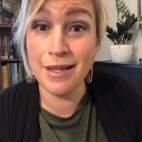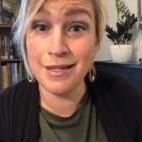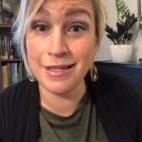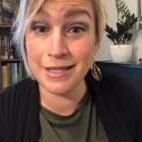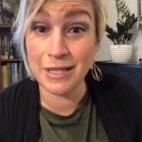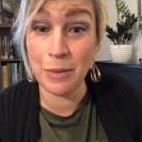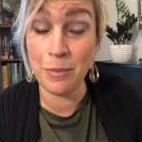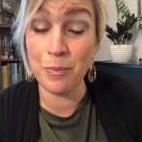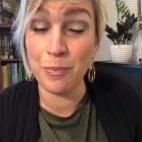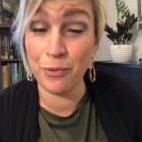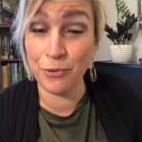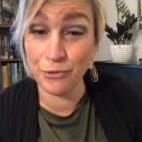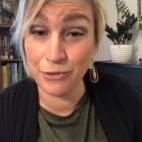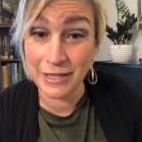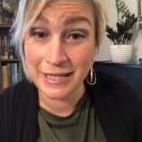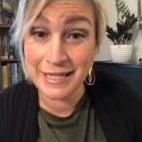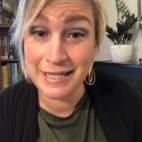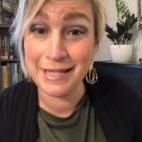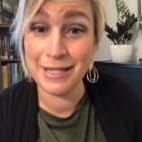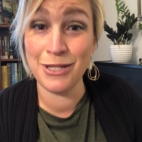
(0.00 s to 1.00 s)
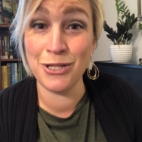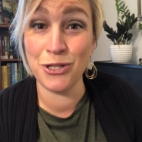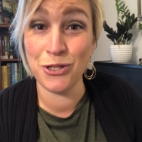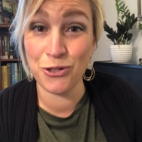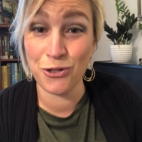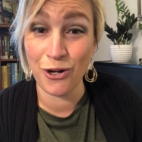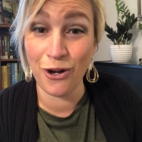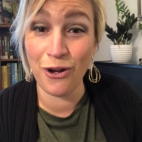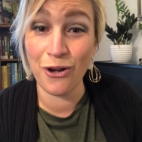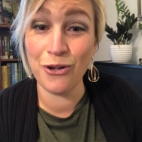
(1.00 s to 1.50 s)
some pretty
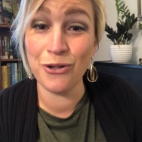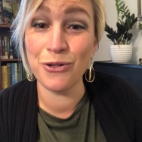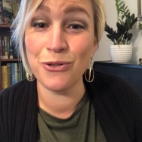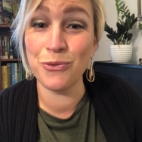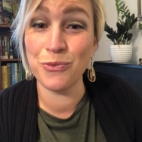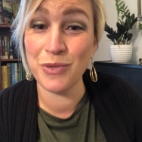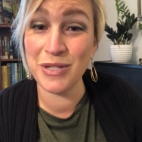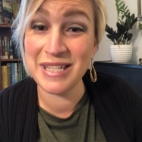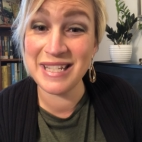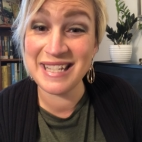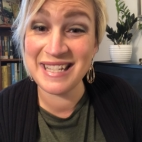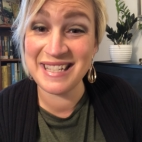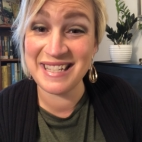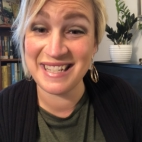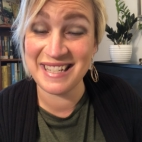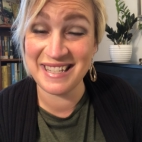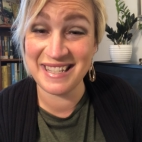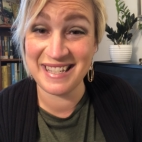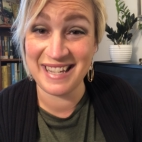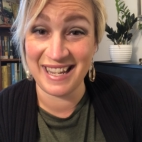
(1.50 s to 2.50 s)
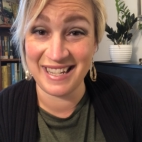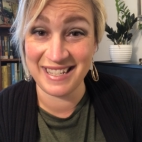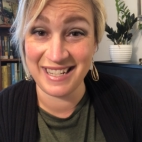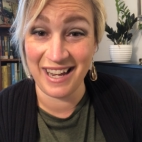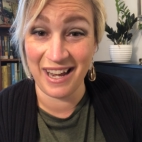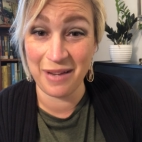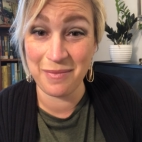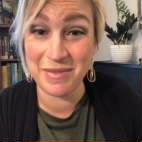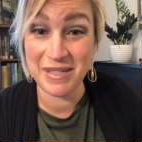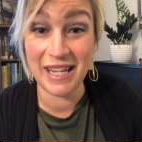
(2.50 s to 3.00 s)
strong resistance at
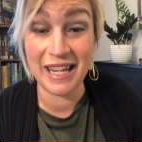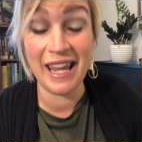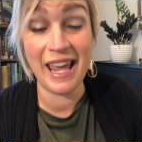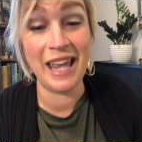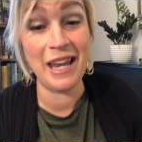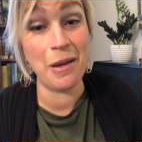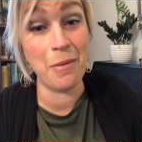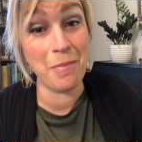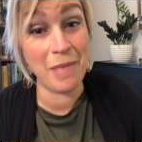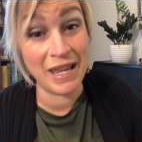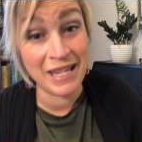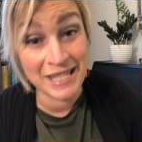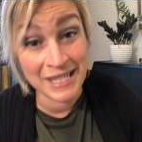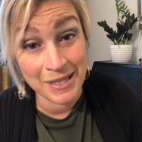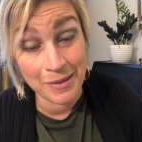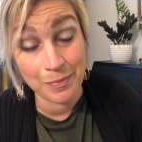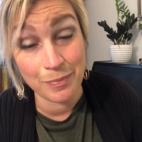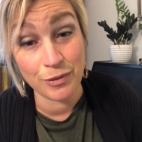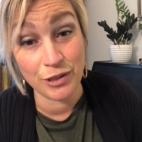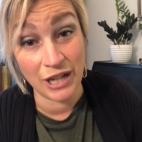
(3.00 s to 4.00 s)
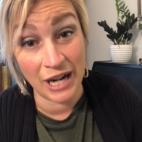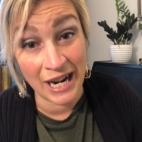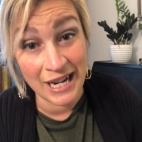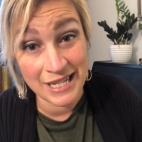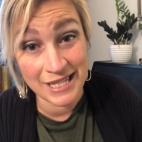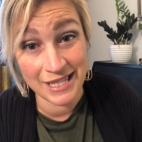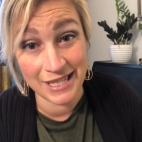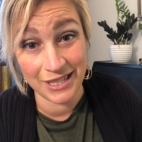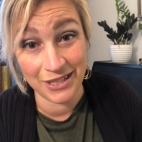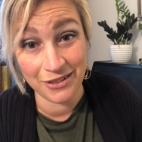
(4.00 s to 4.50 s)
times. And it may
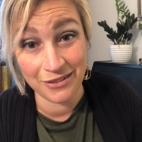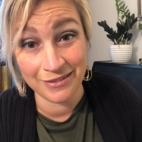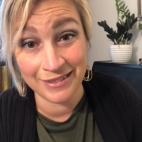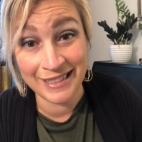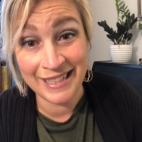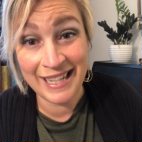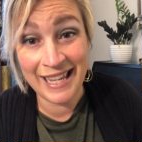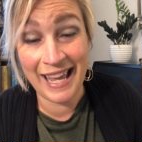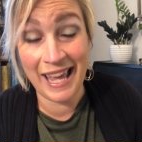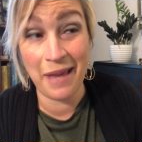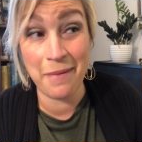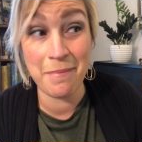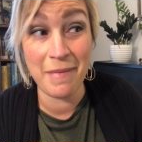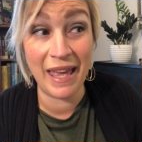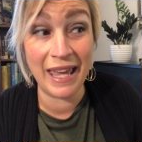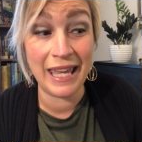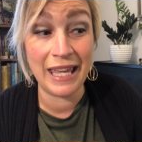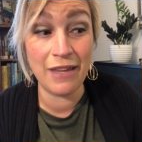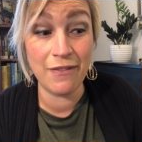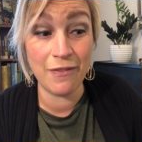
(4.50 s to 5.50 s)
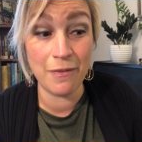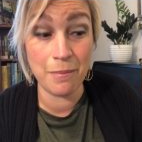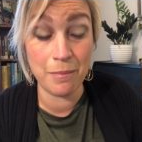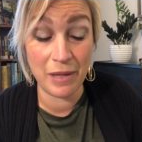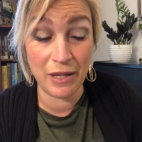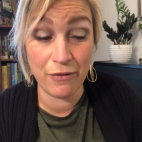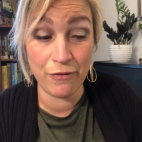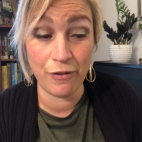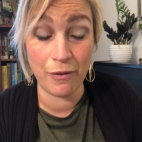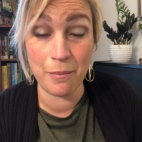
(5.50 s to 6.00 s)
surprise you. It may even
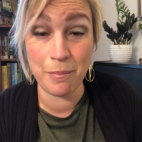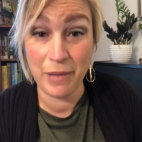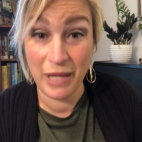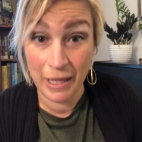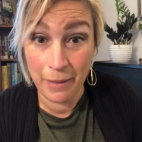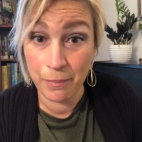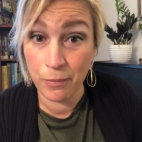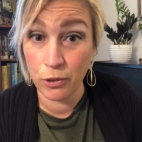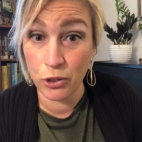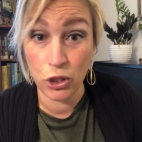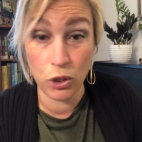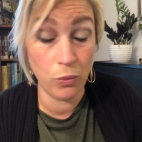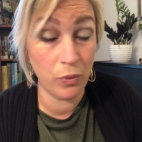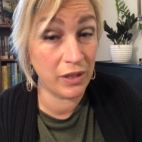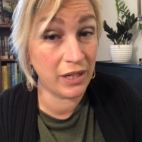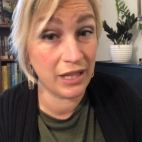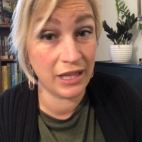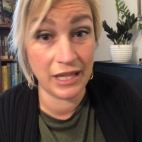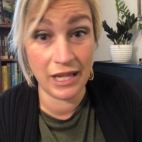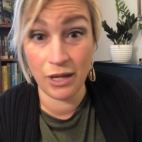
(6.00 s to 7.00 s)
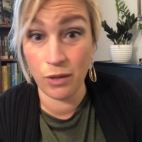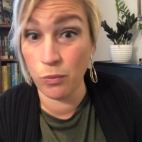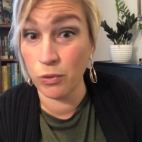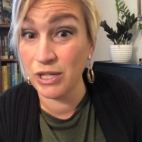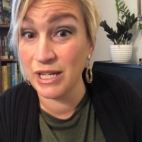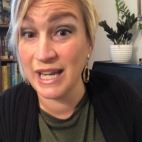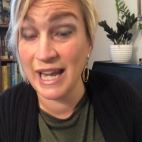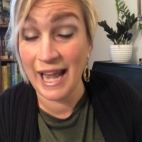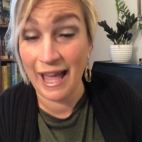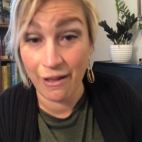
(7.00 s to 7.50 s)
be from people you would think
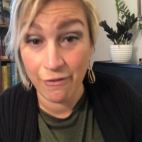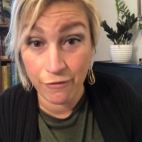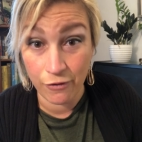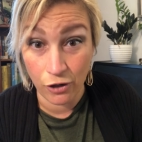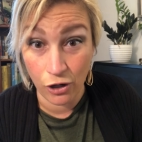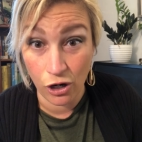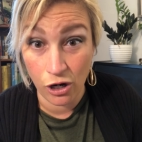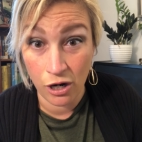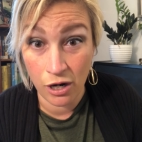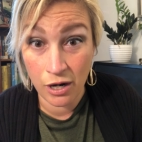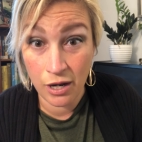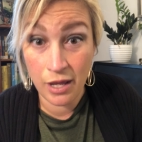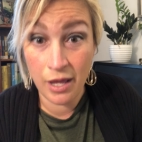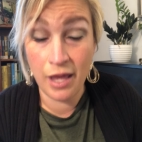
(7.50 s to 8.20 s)
would never